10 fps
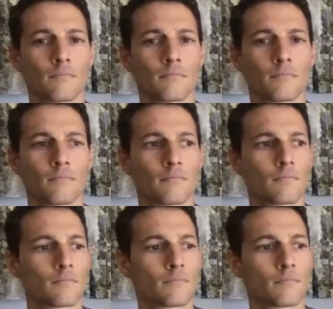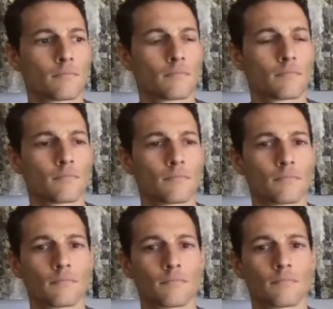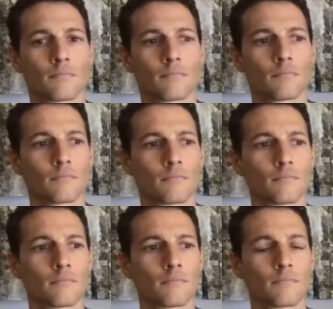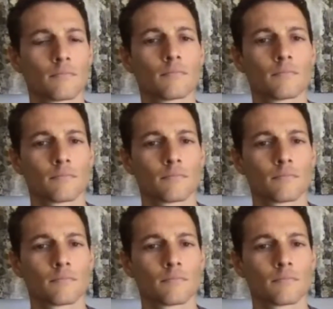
[no speech]